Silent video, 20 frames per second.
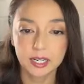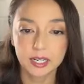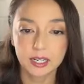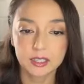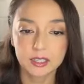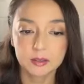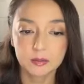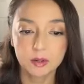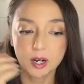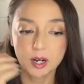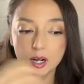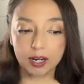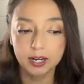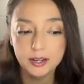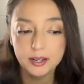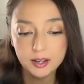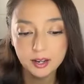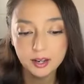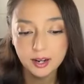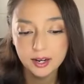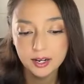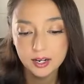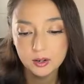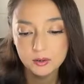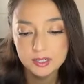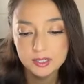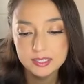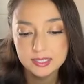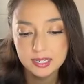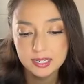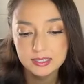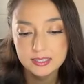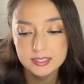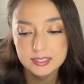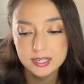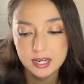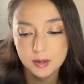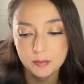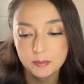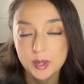And I always like to
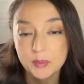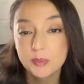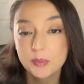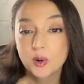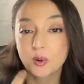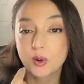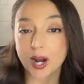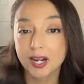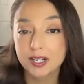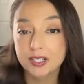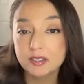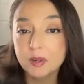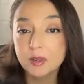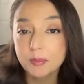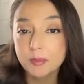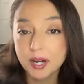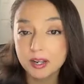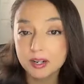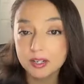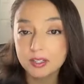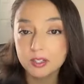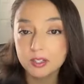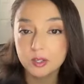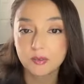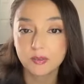say be proactive about it.